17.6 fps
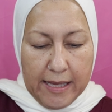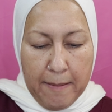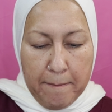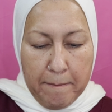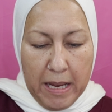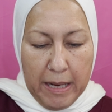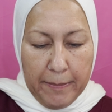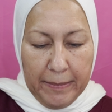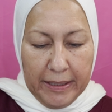
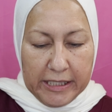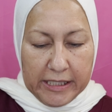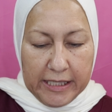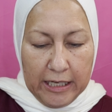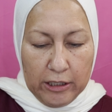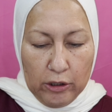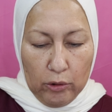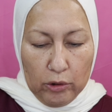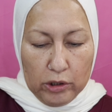and made my
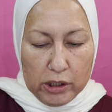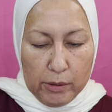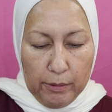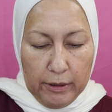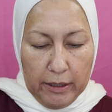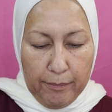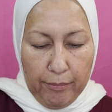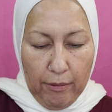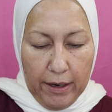skin
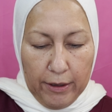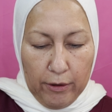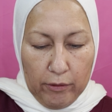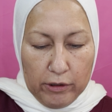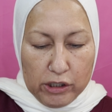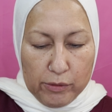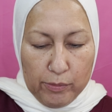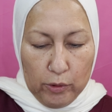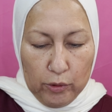noticeably brighter
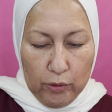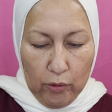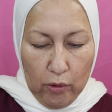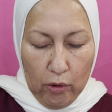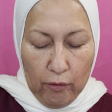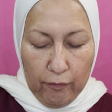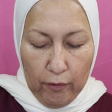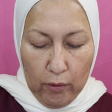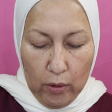and smoother
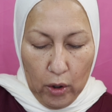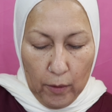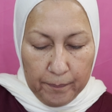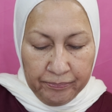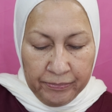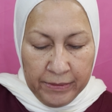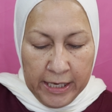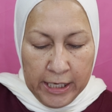overall.